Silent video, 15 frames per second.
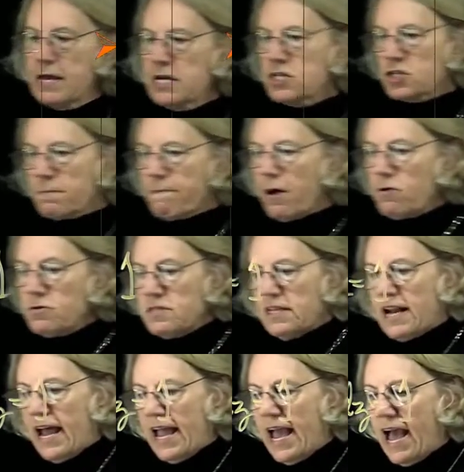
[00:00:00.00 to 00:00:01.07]
Suppose that
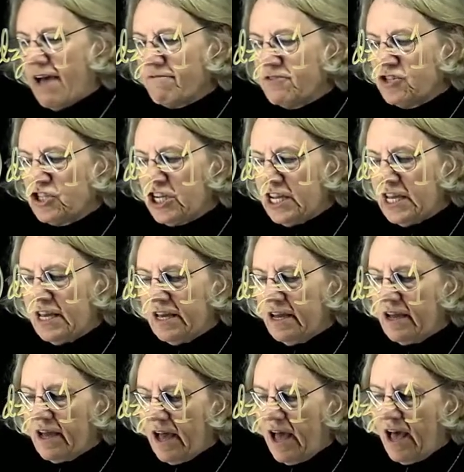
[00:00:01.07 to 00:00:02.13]
I have g
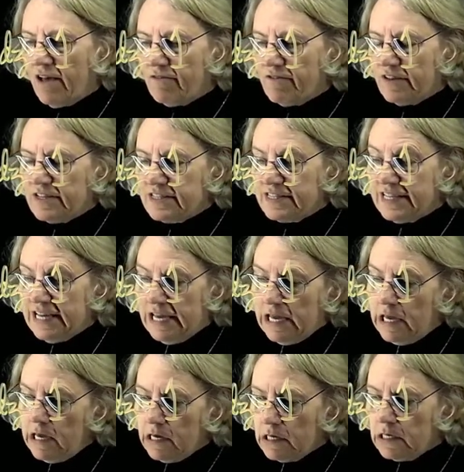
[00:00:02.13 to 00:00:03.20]
of
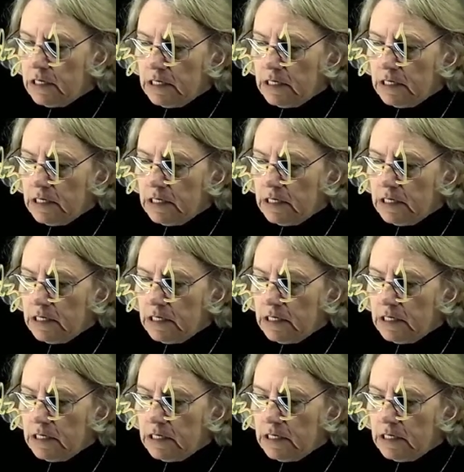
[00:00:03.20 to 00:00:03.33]
z